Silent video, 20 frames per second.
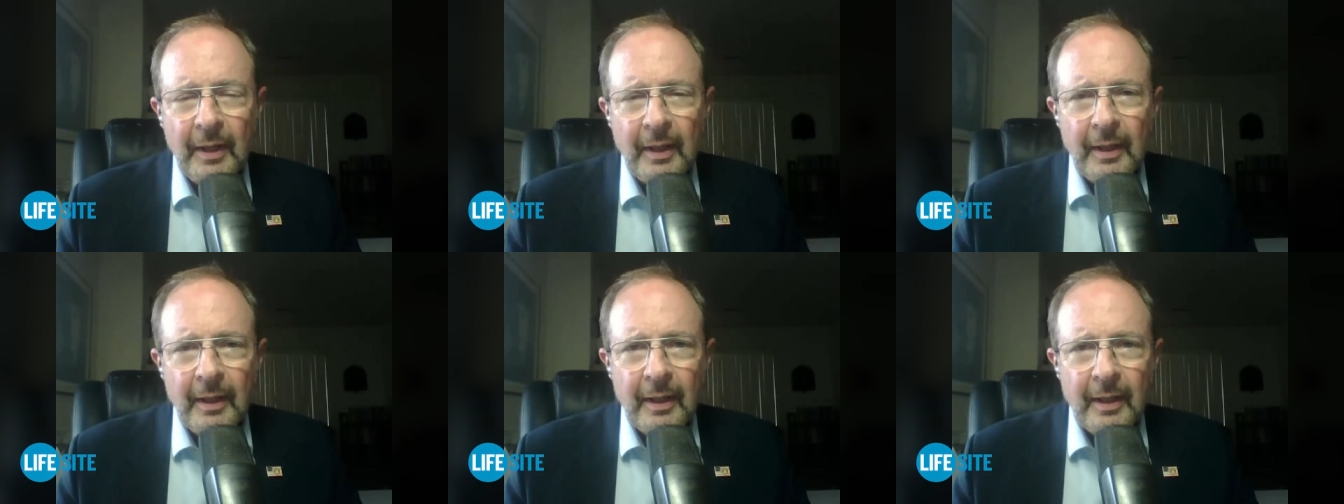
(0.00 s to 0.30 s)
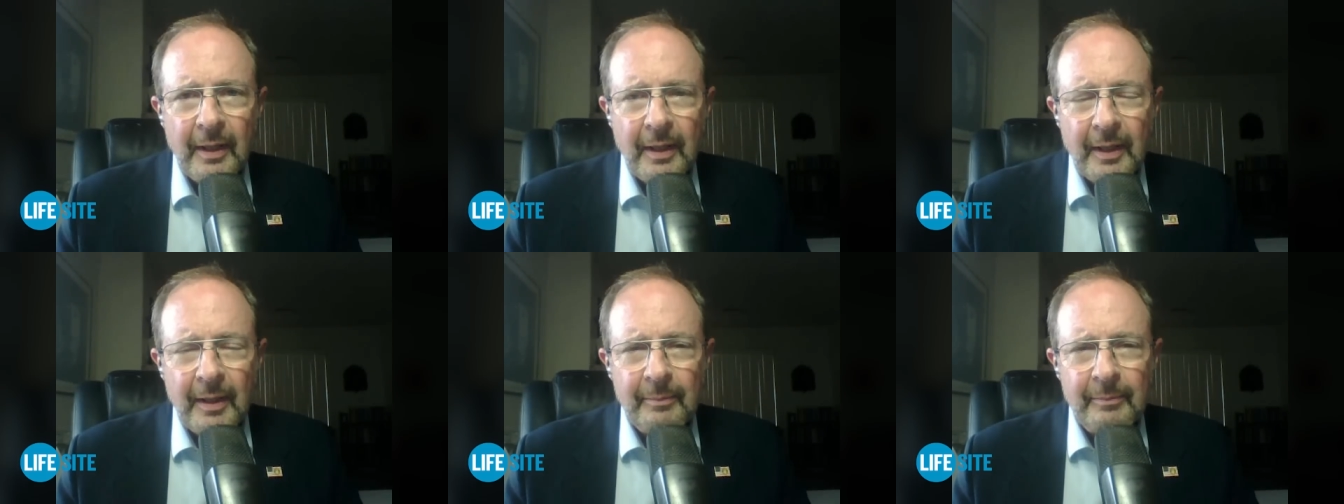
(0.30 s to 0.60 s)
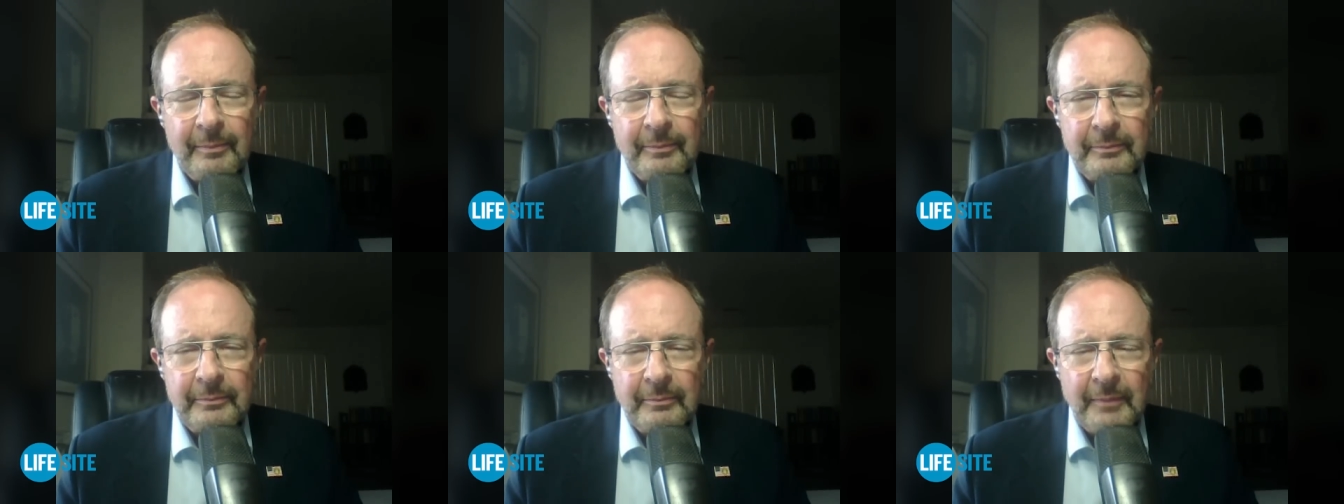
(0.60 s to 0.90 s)

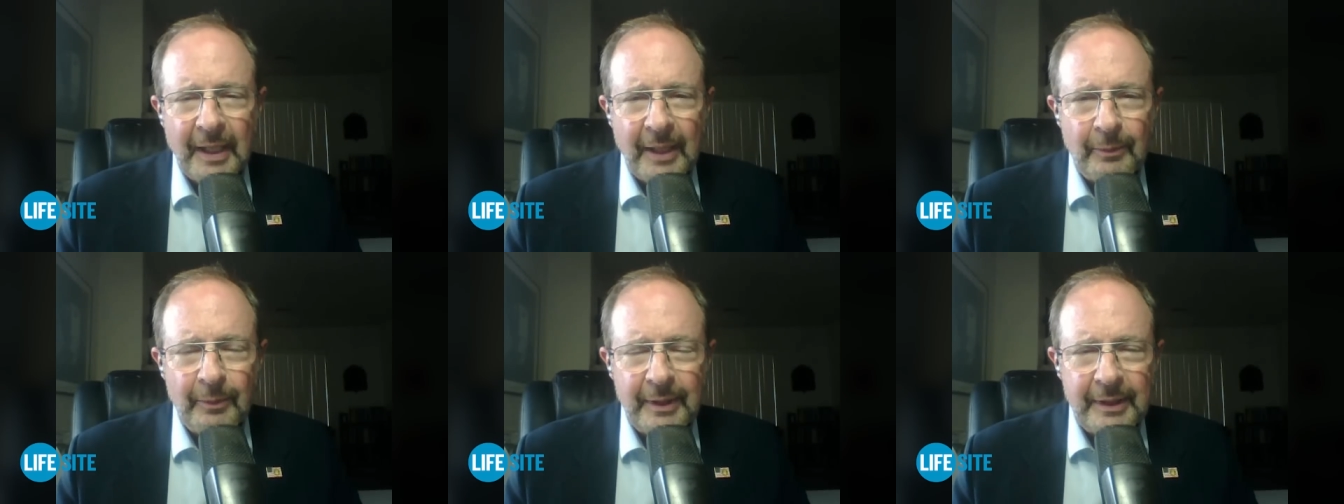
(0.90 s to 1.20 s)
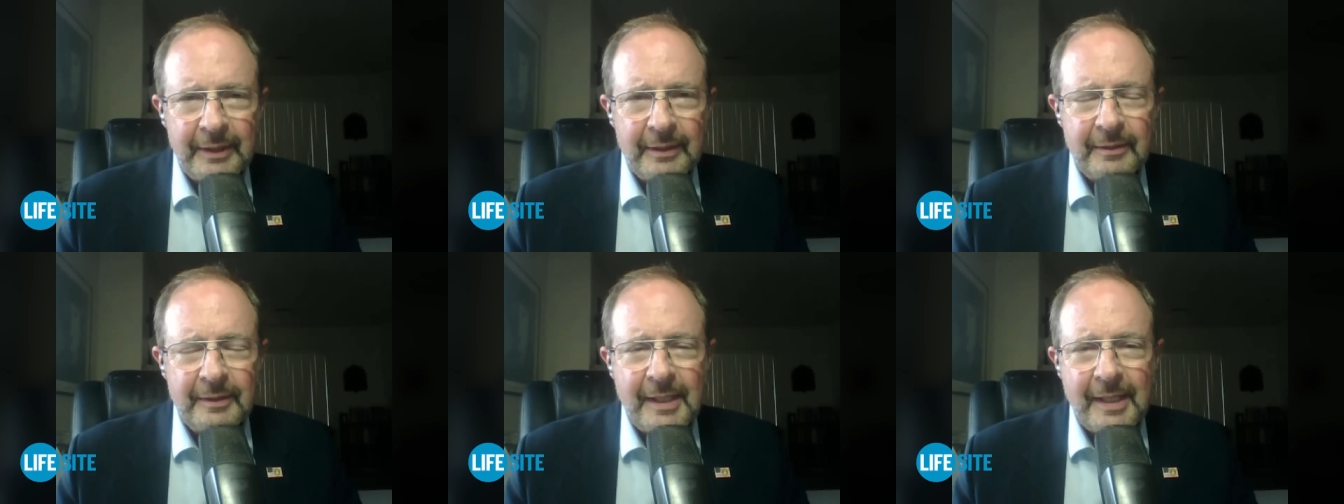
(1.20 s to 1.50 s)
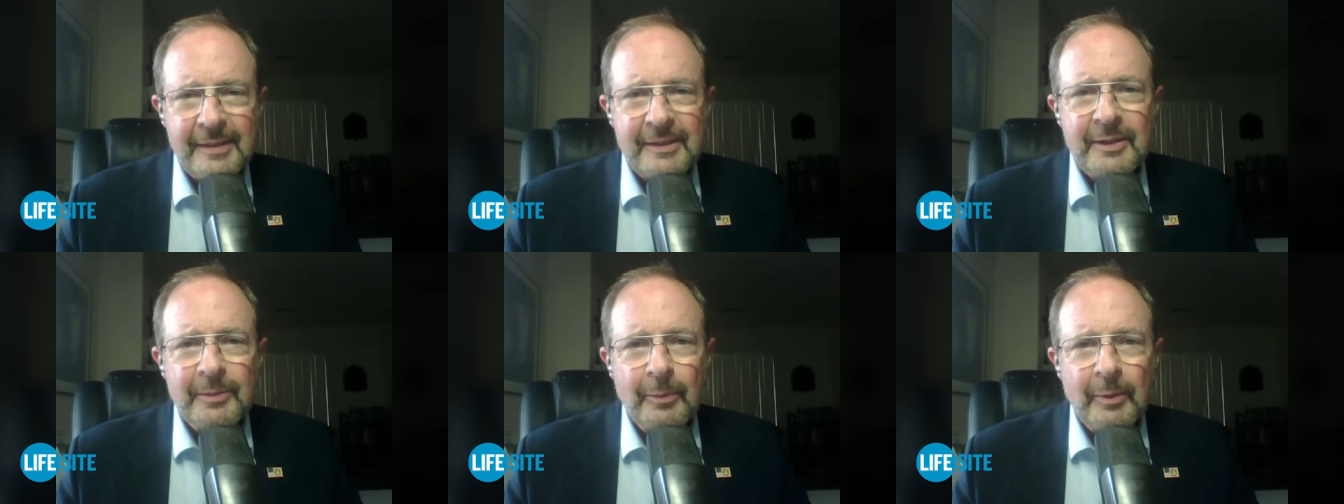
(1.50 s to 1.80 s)
My written
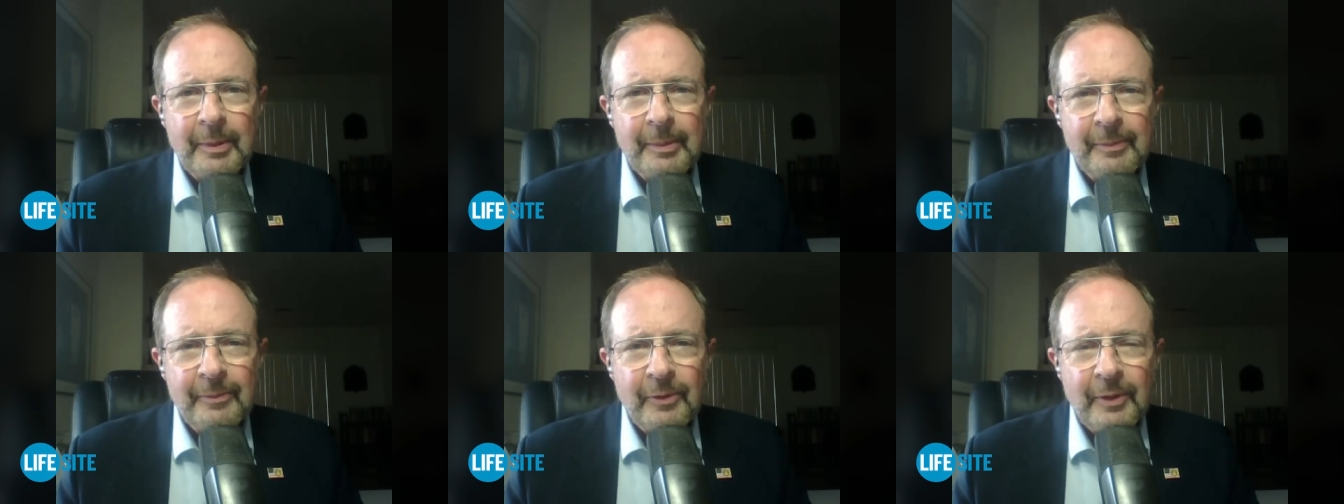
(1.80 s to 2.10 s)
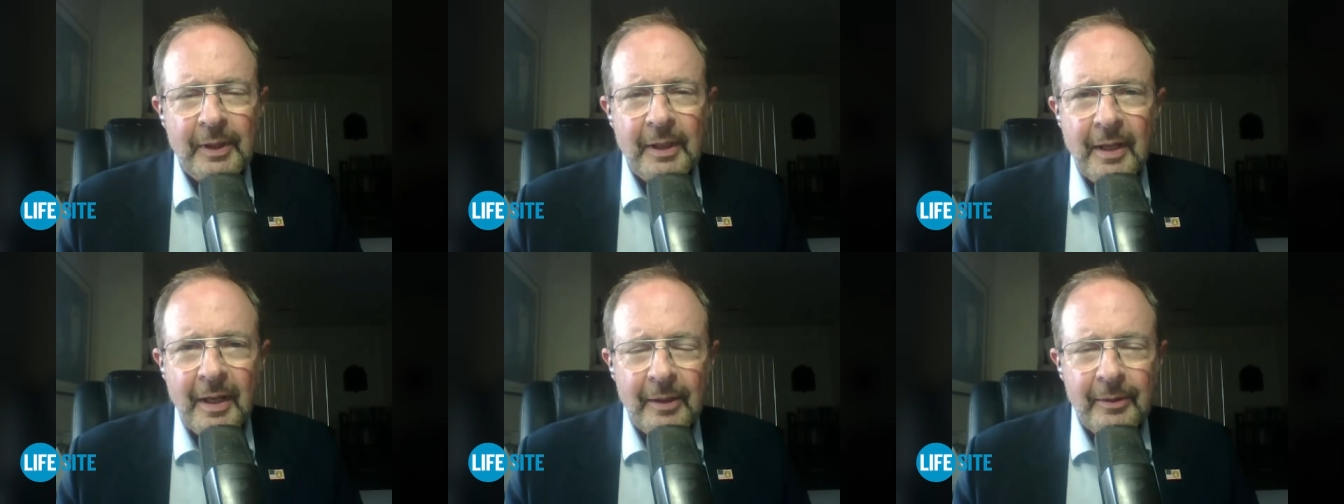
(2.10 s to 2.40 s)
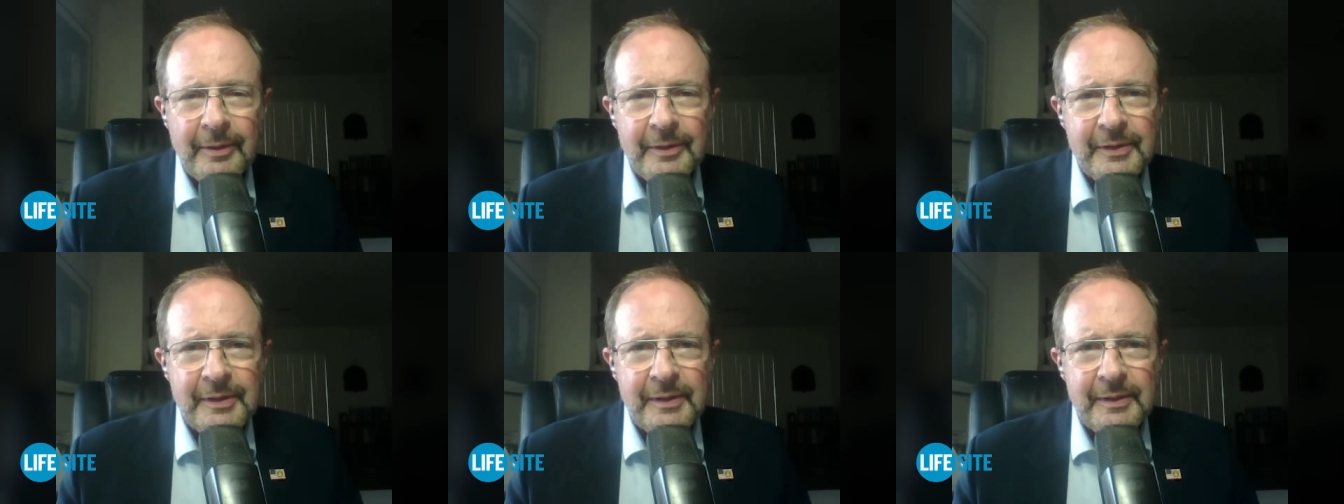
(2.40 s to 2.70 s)
testimony before
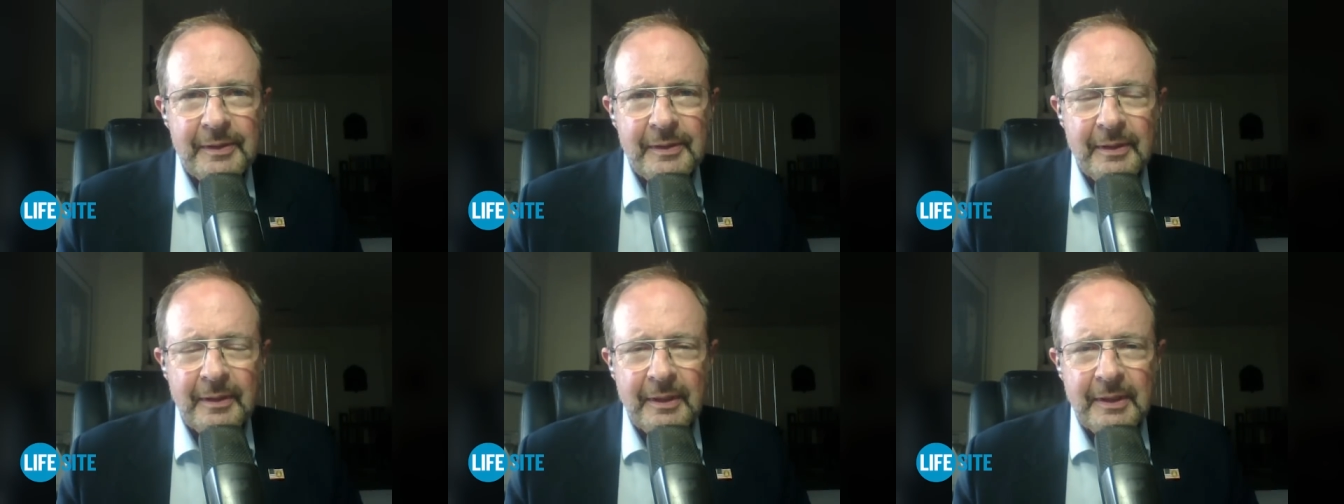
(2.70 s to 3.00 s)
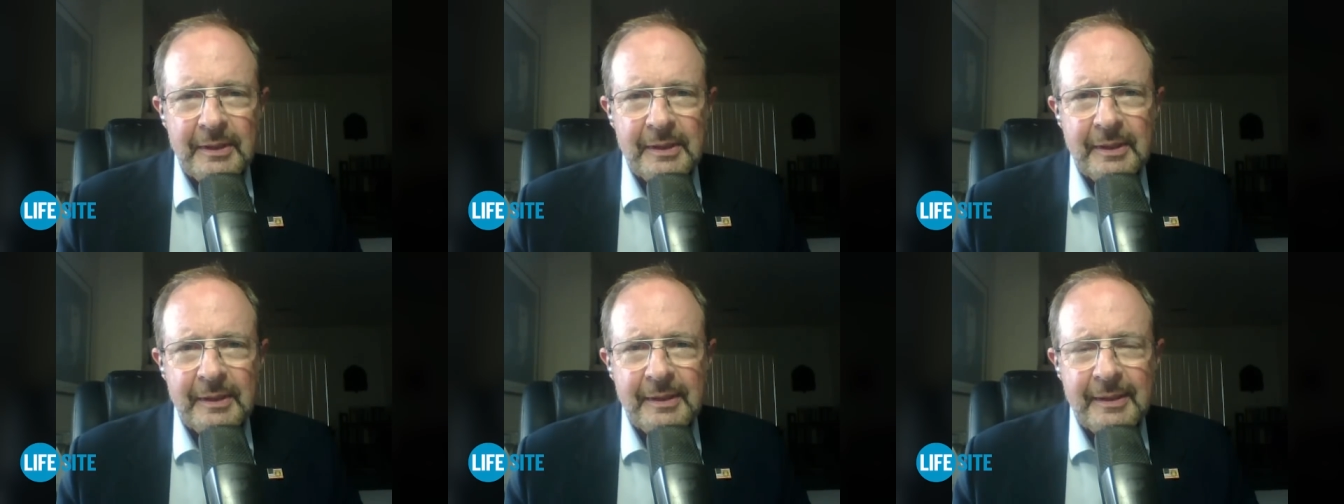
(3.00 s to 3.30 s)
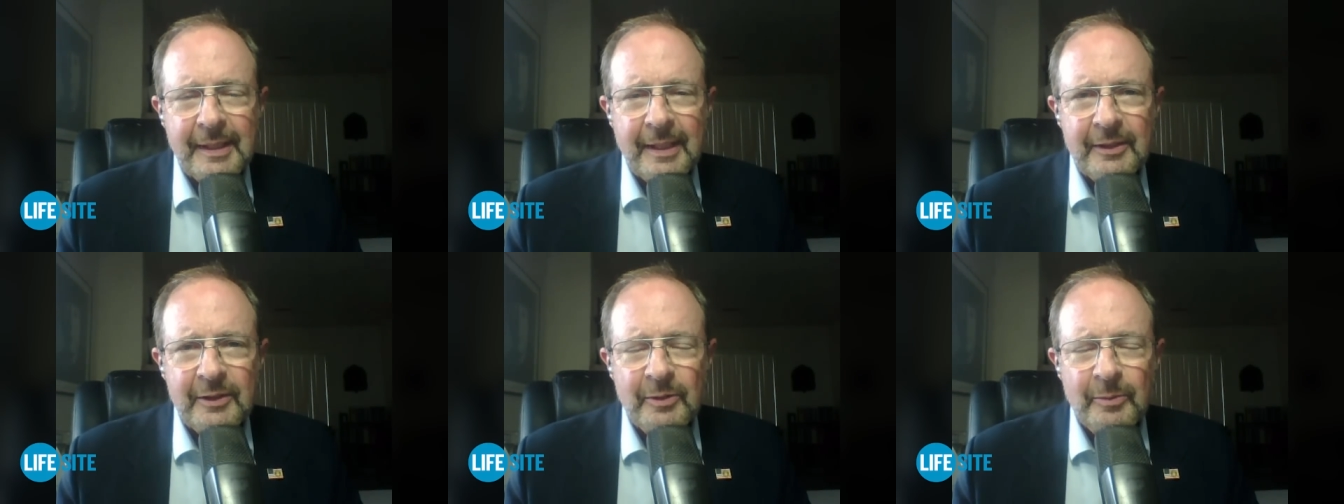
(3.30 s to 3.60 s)
Congress is
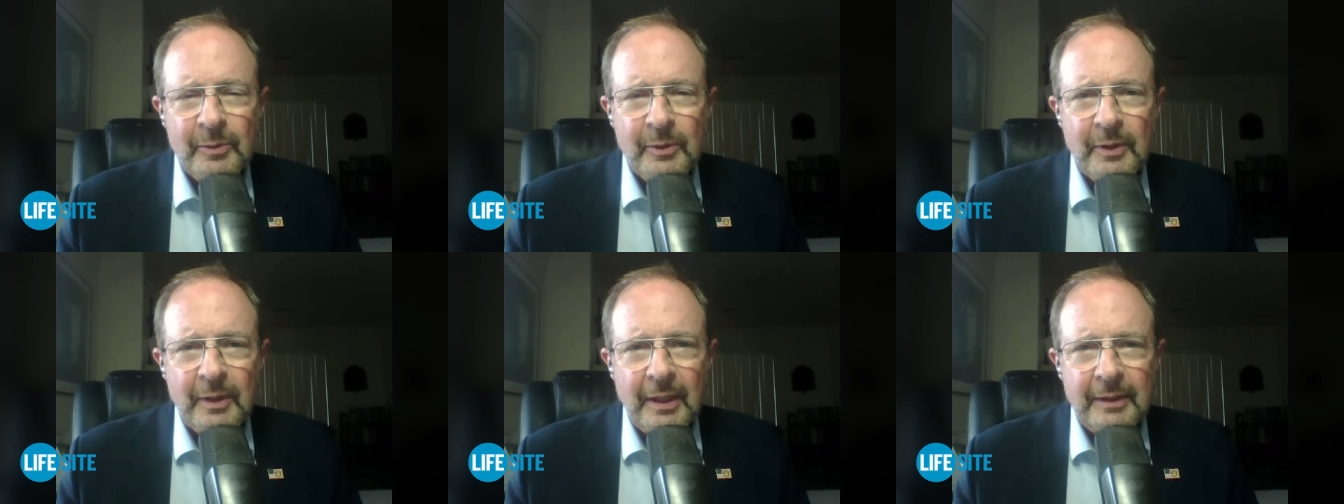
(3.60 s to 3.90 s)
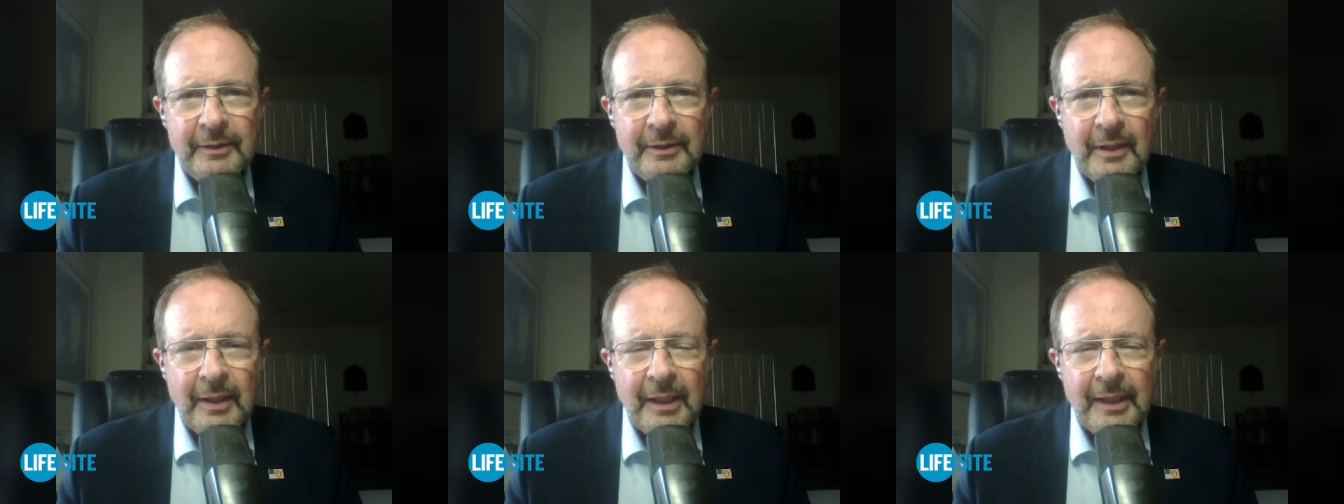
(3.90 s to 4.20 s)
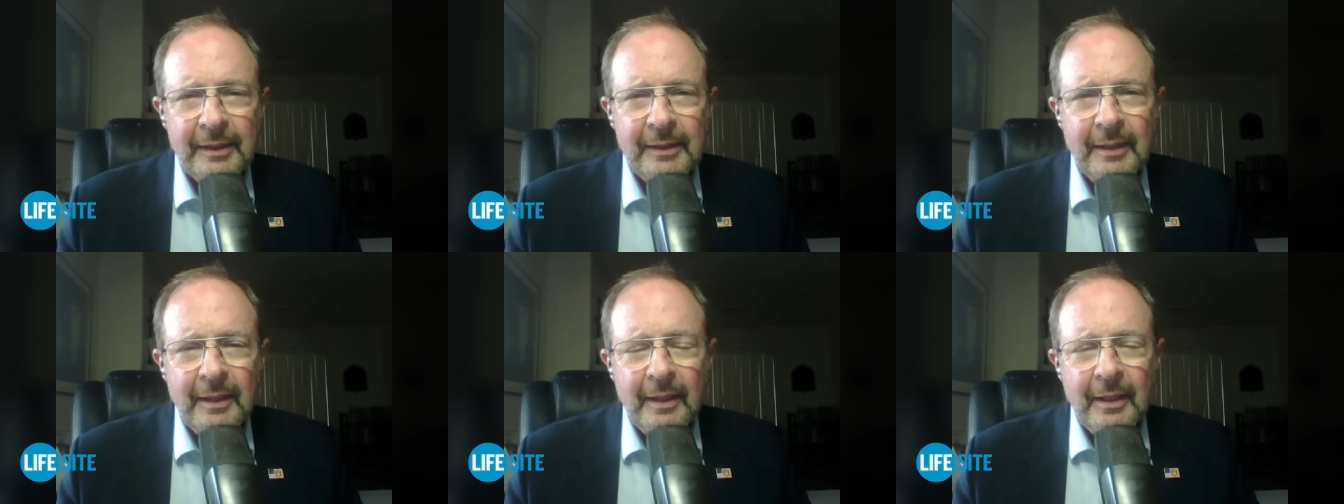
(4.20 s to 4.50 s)
accessible
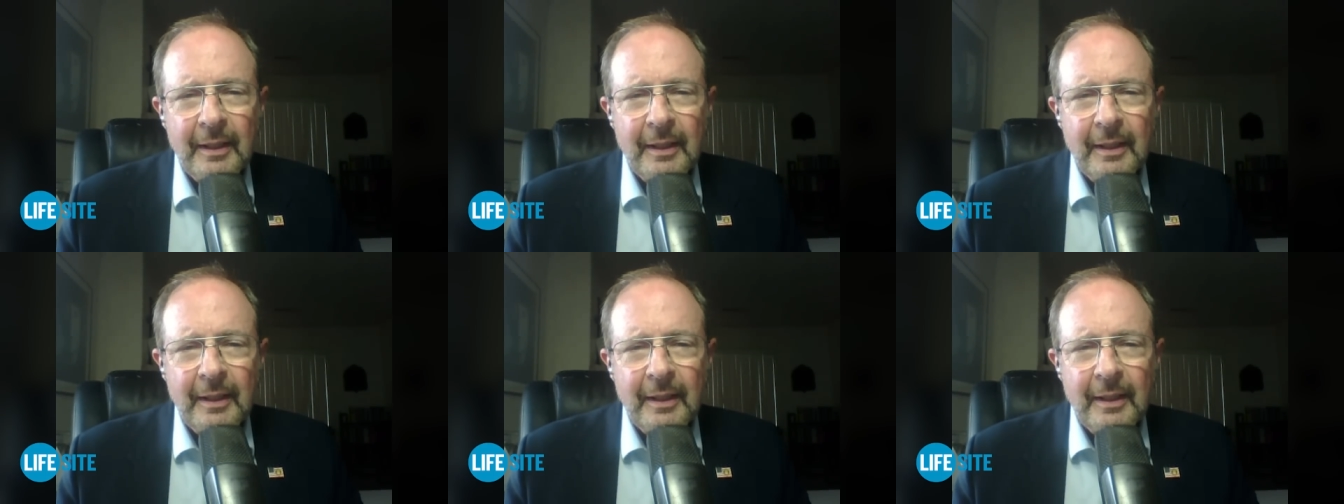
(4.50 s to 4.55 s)
online.